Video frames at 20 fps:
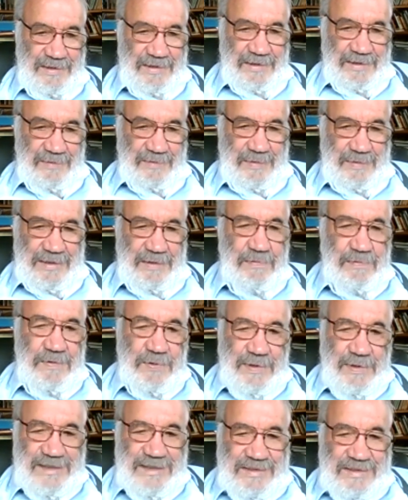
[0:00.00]
But if
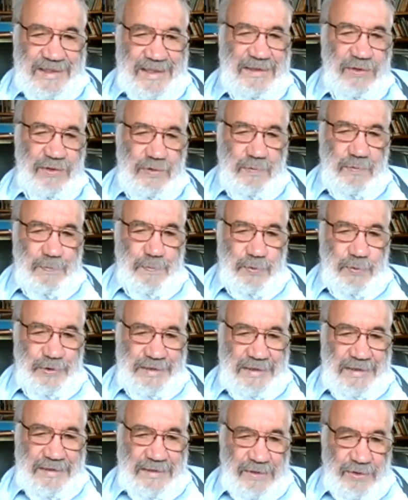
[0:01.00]
we start to put
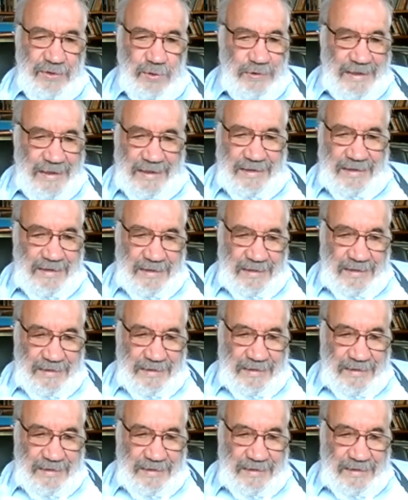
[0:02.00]
it together,